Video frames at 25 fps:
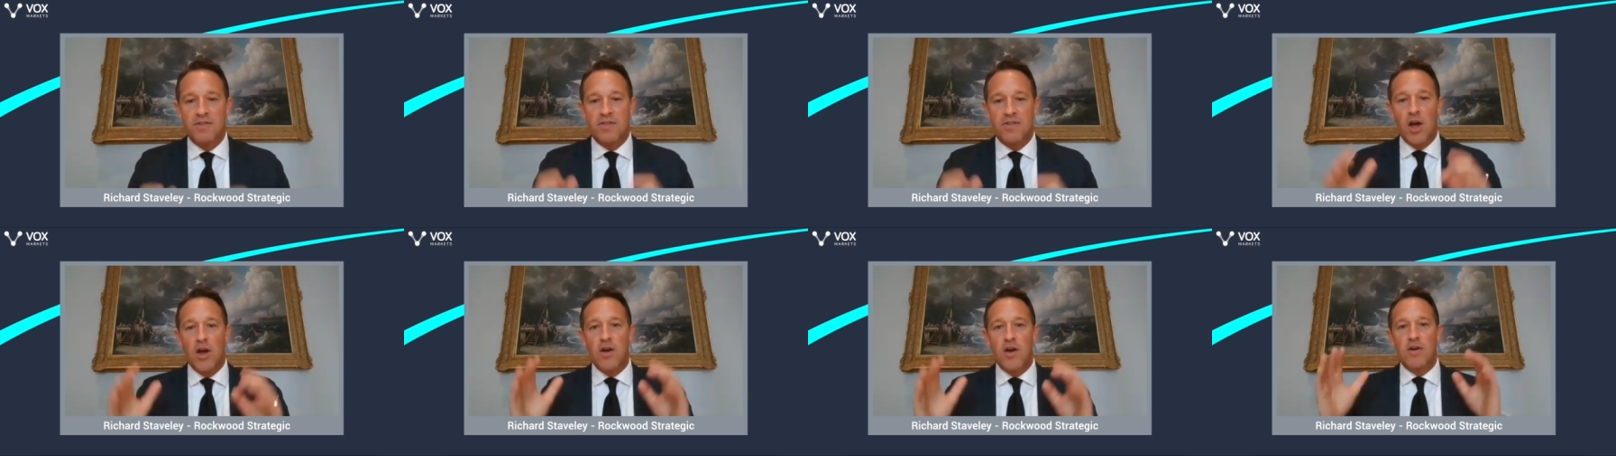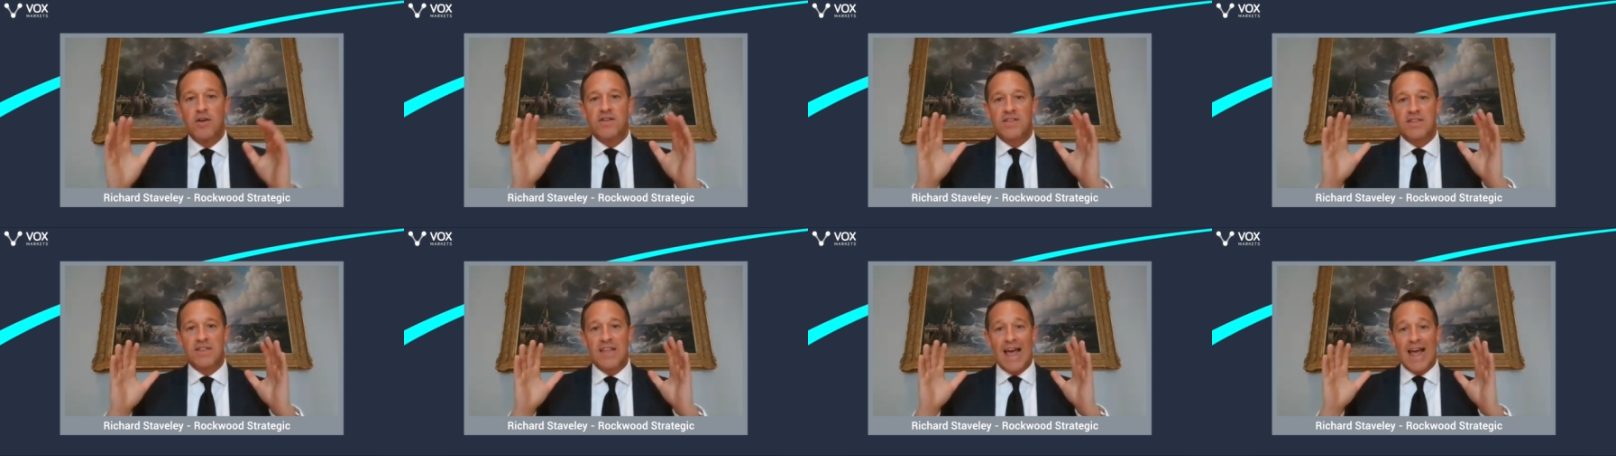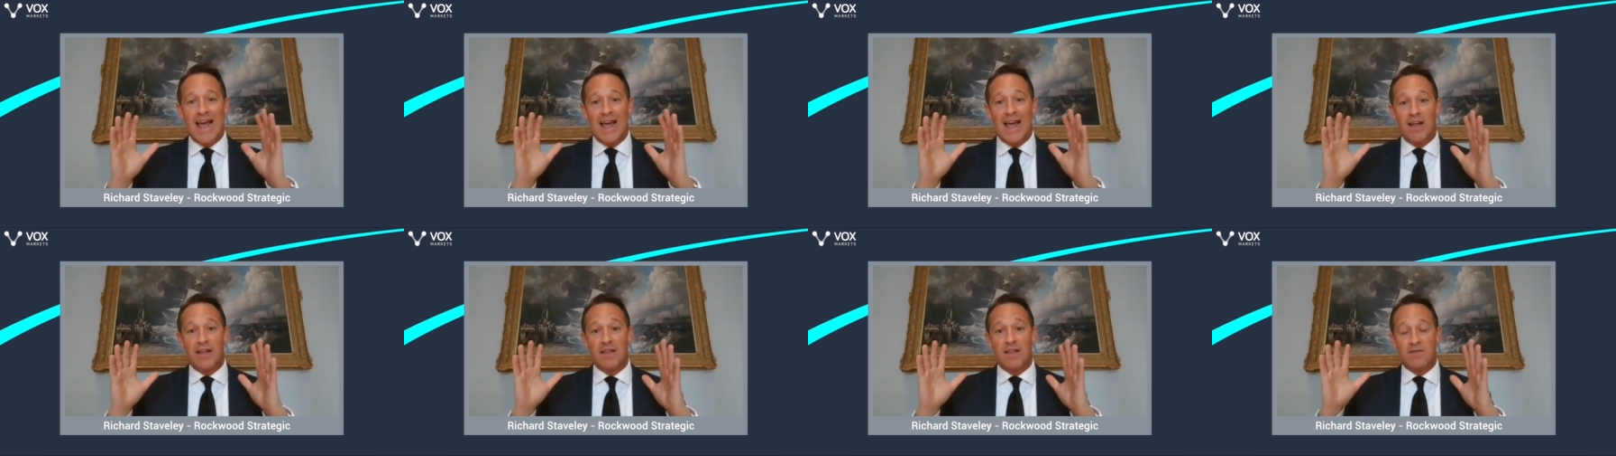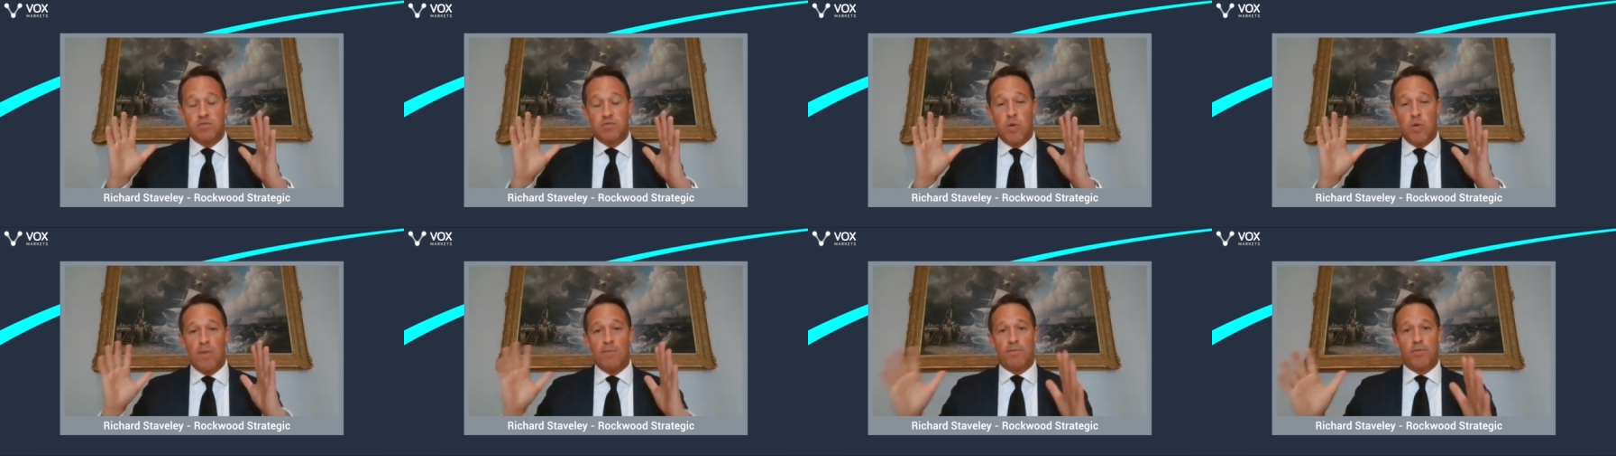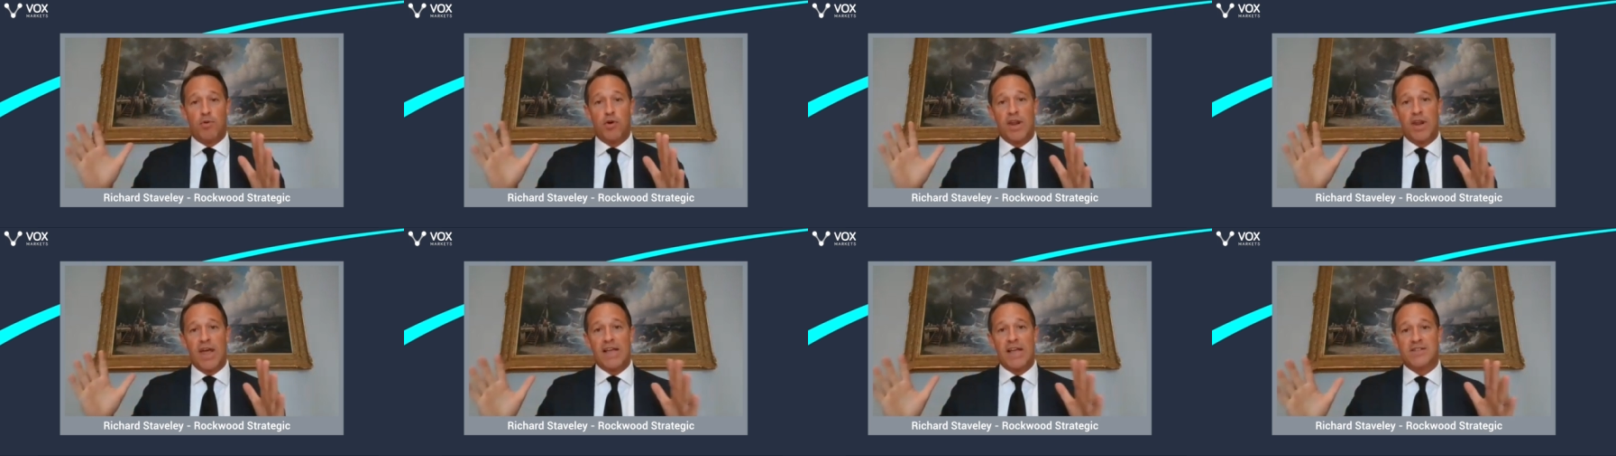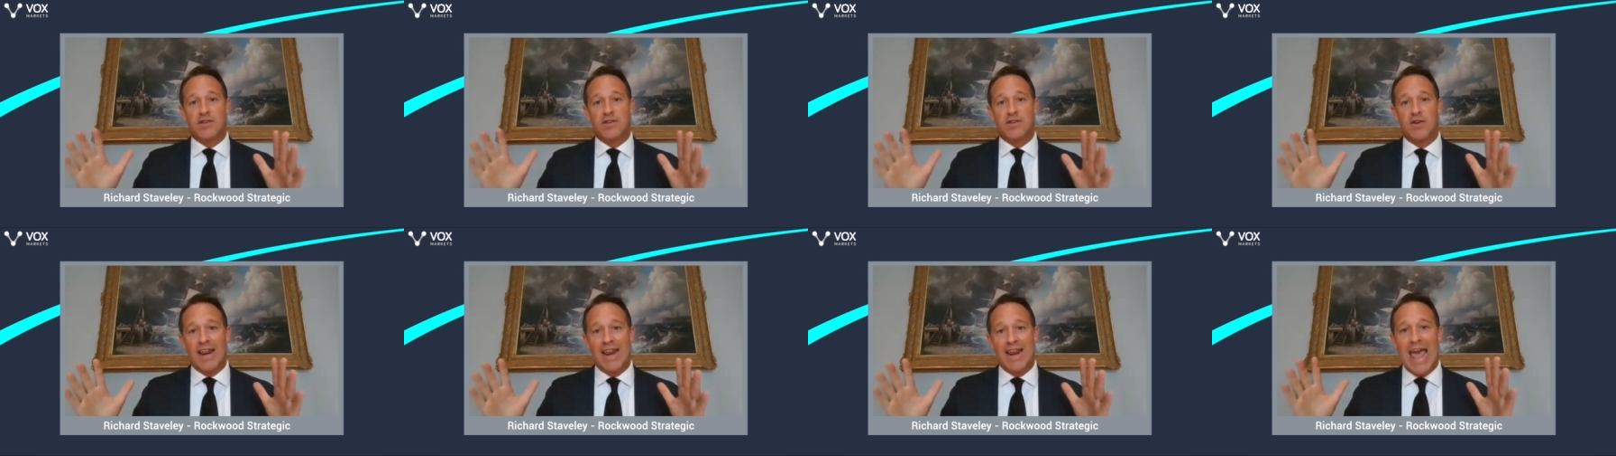At one point it
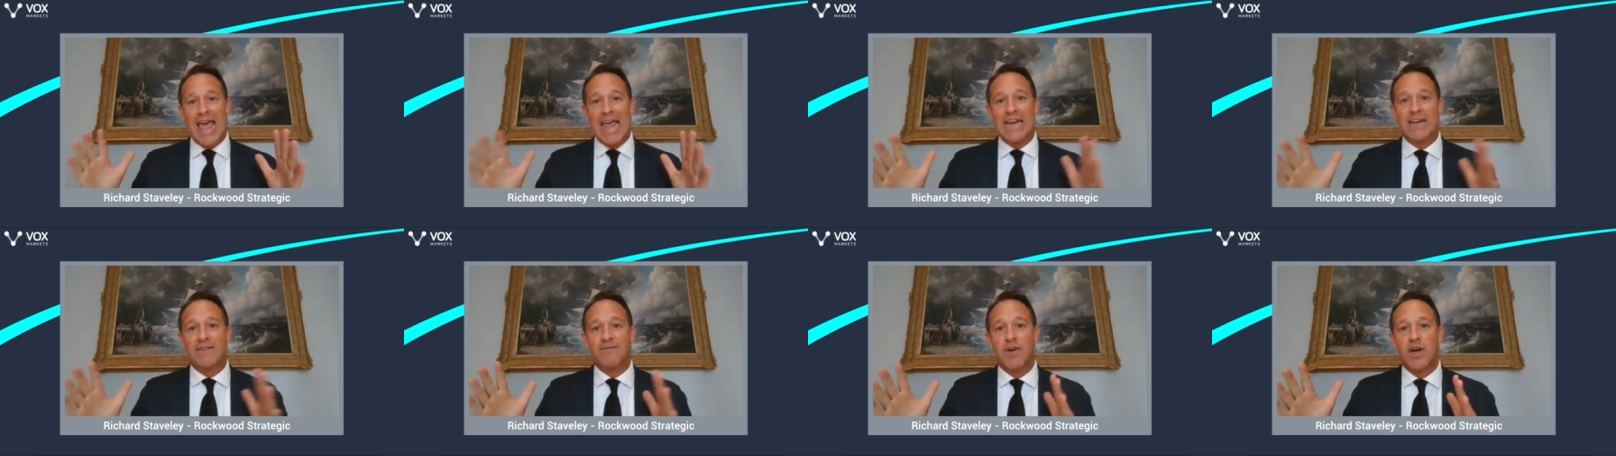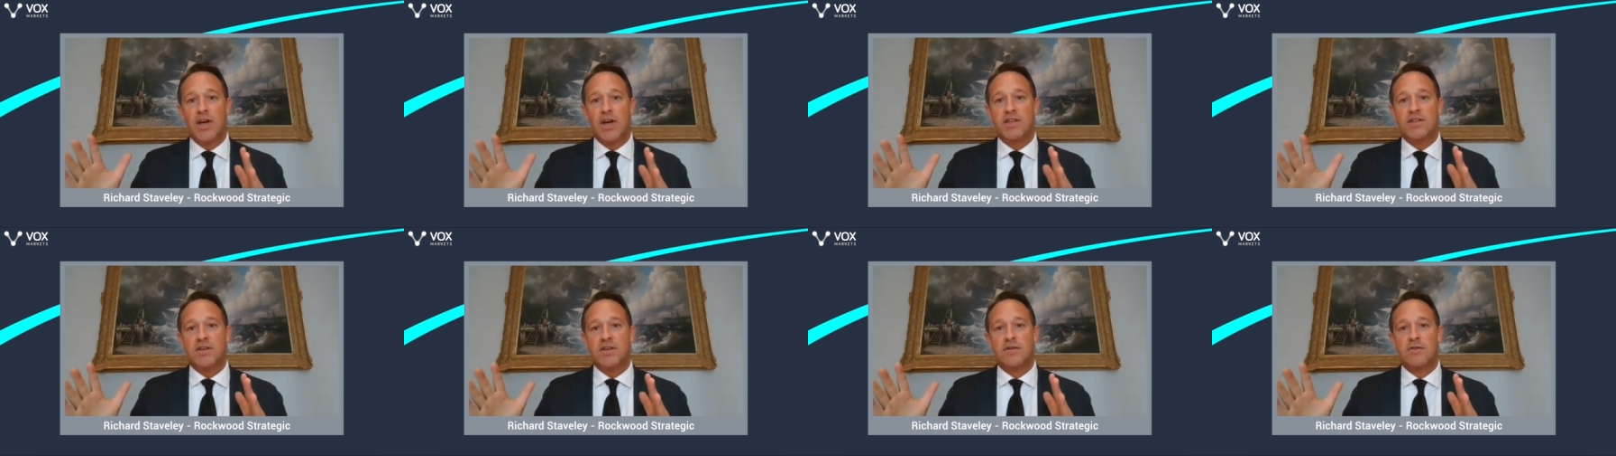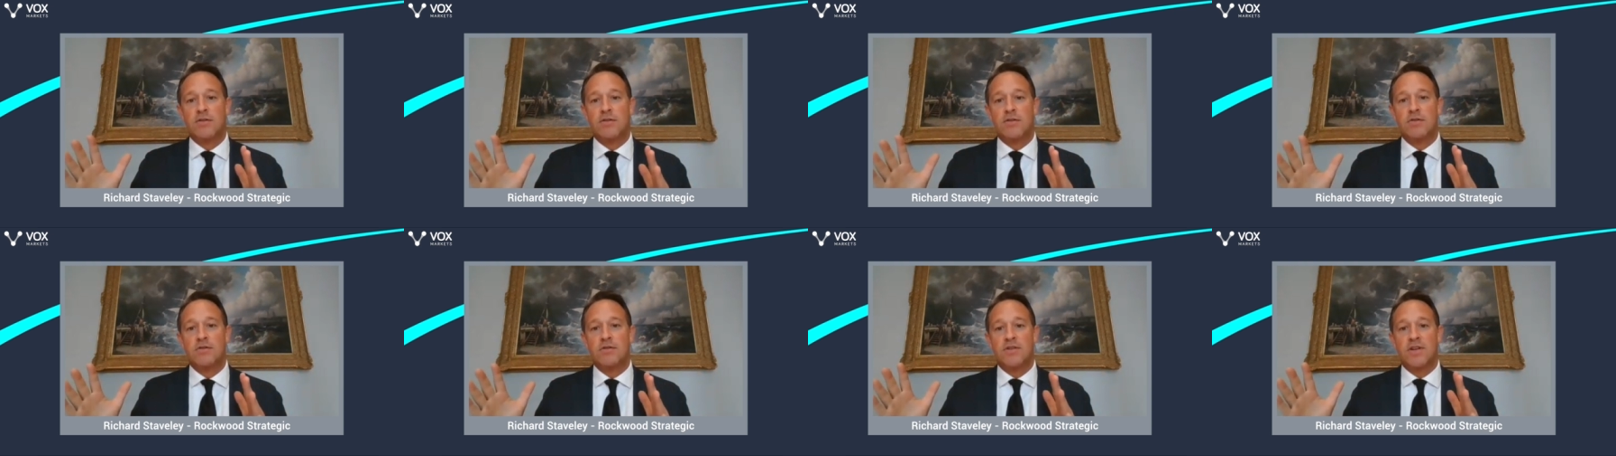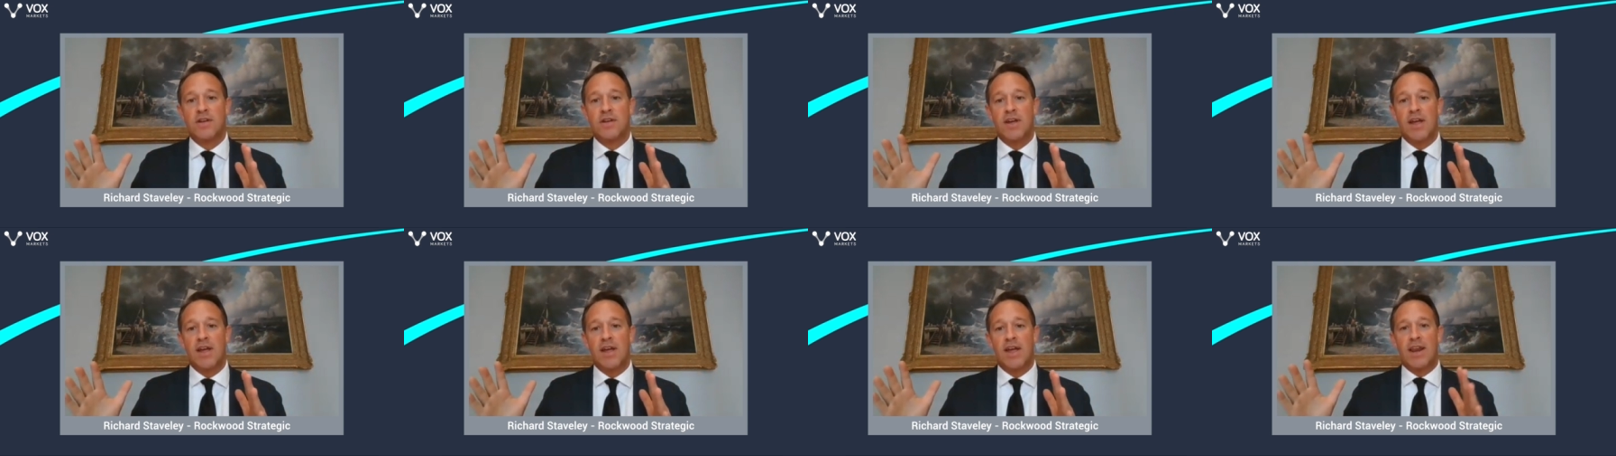still had 8 verticals,